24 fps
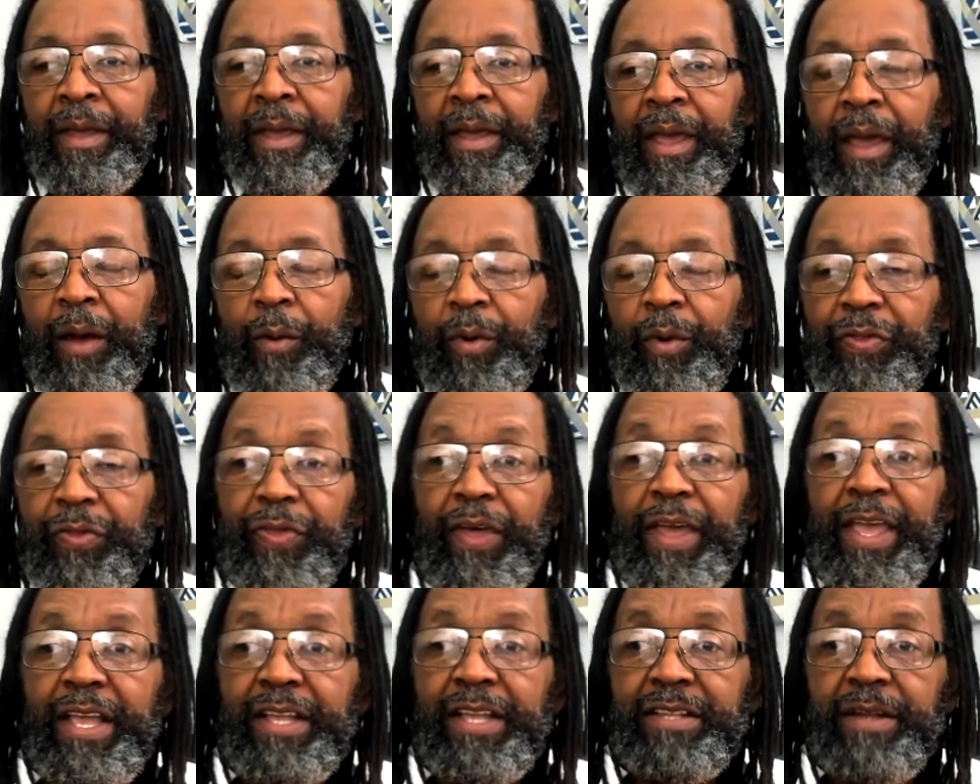And when
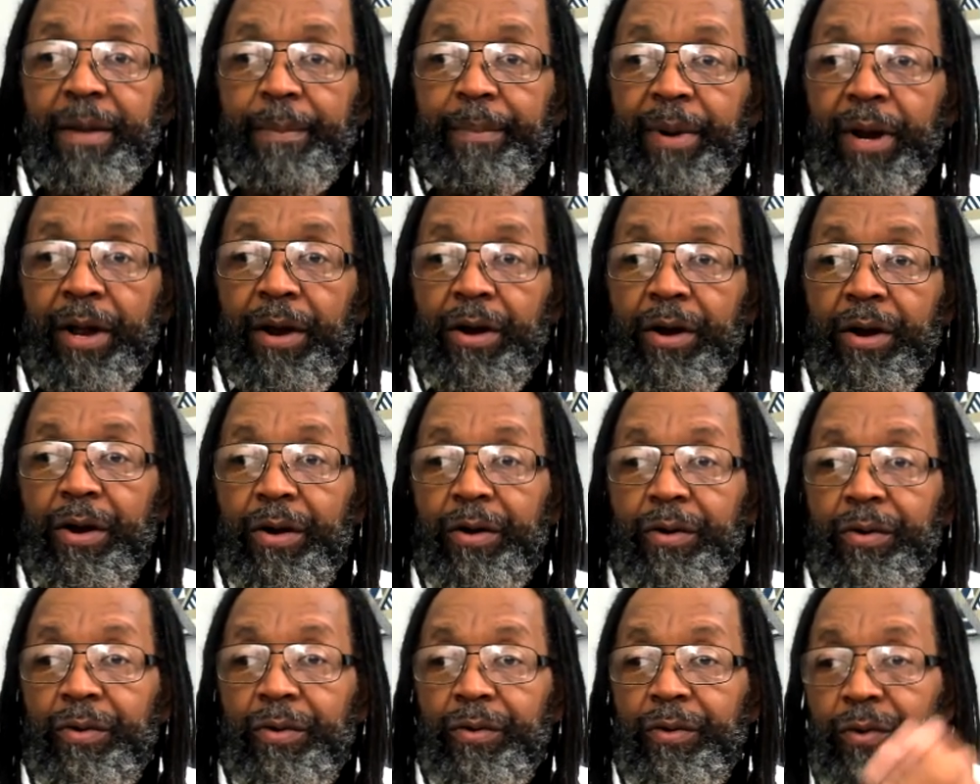things are
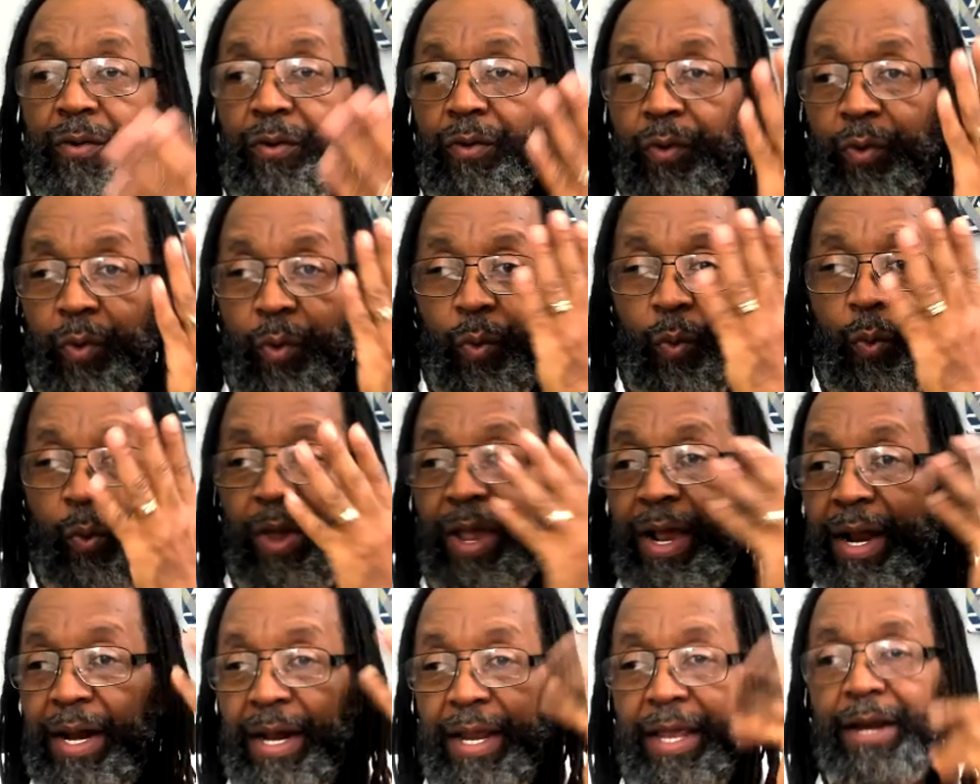blurred, we
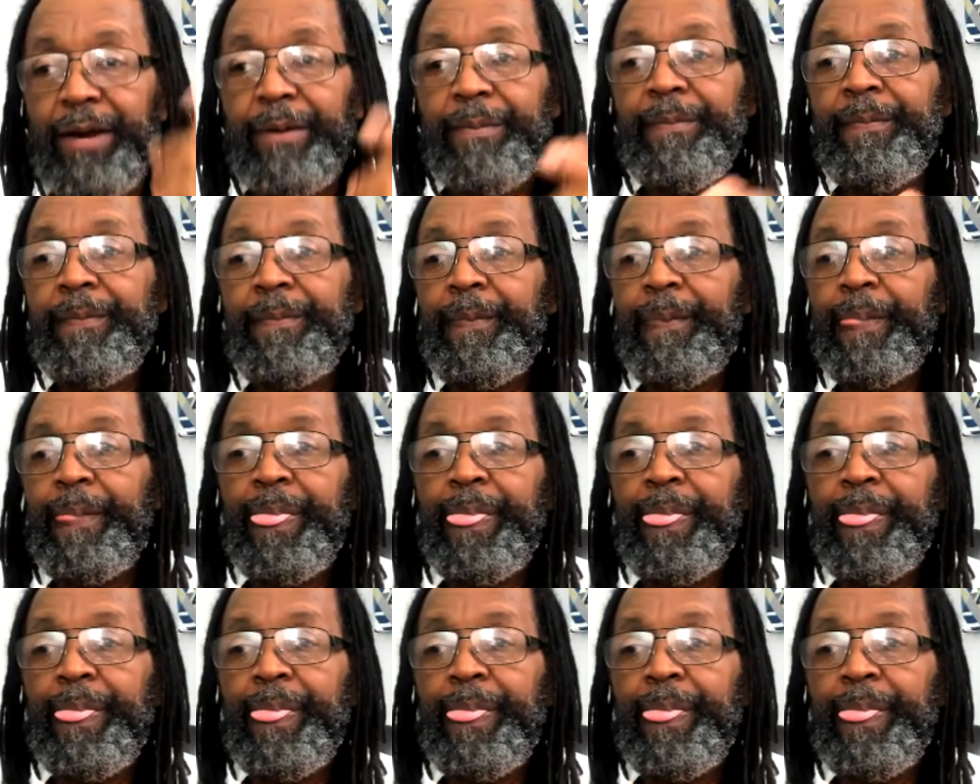clean them.